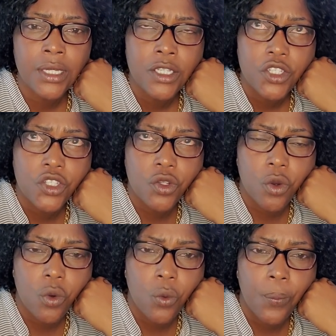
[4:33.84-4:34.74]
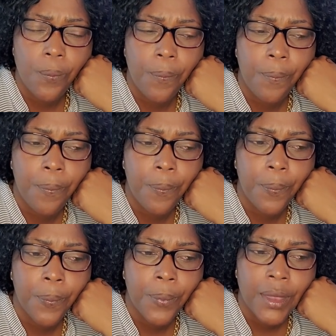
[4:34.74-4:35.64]
So
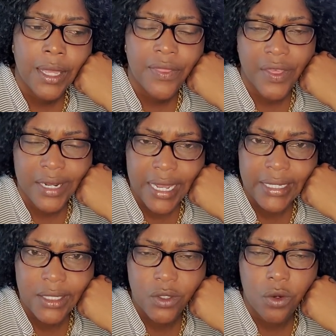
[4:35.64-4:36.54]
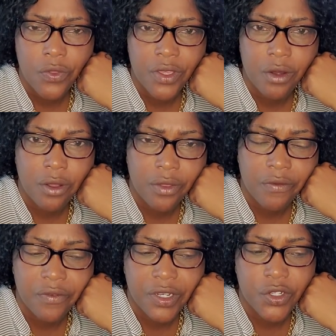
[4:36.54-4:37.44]
then I saw the other
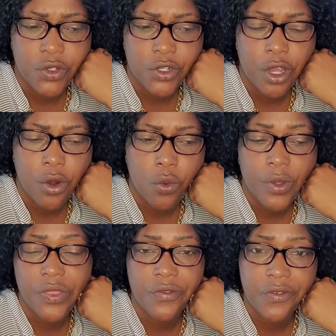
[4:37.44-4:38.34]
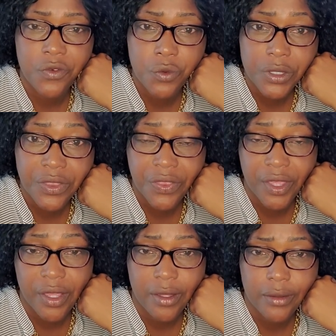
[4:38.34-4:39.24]
video now with the food
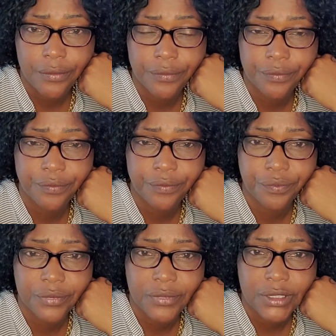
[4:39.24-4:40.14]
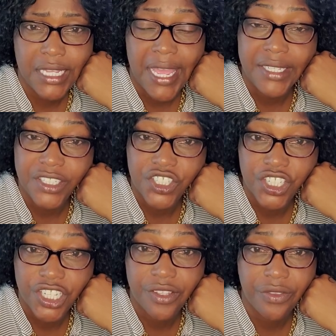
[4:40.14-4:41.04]
thing and the
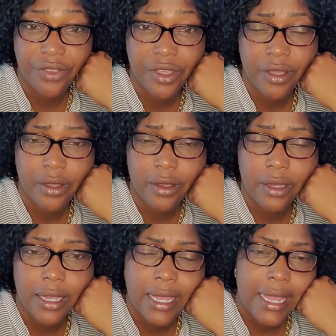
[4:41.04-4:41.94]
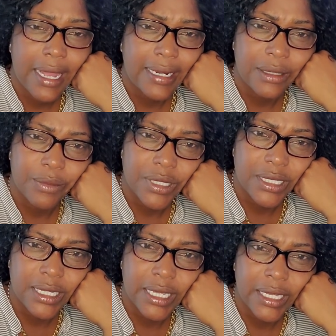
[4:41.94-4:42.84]
chicken thing, and I'm
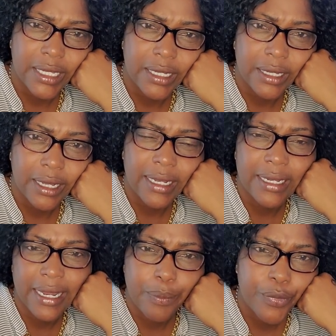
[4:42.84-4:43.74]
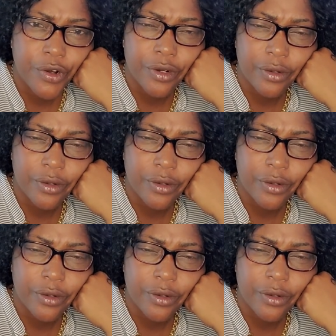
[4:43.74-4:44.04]
saying a leper